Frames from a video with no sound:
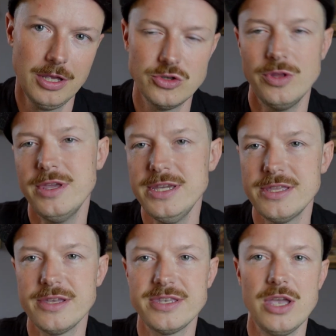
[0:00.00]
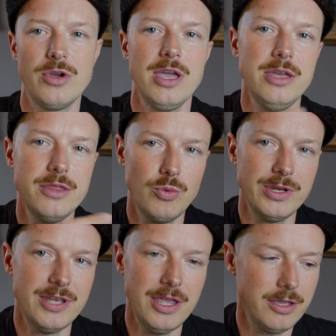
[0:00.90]
So they either say, okay, either we
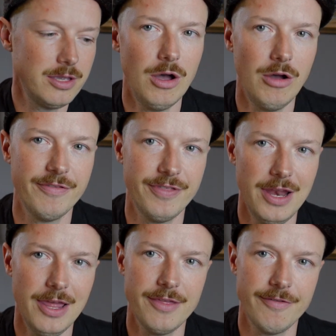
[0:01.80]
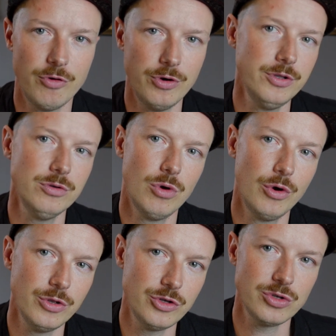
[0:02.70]
take off the leather for you,
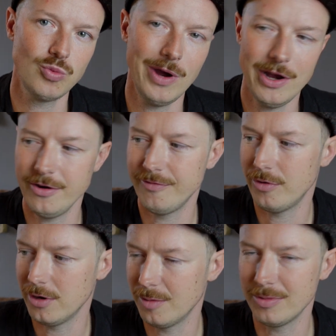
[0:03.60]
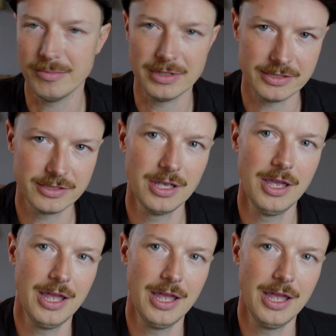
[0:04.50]
or you just wear it for a couple of months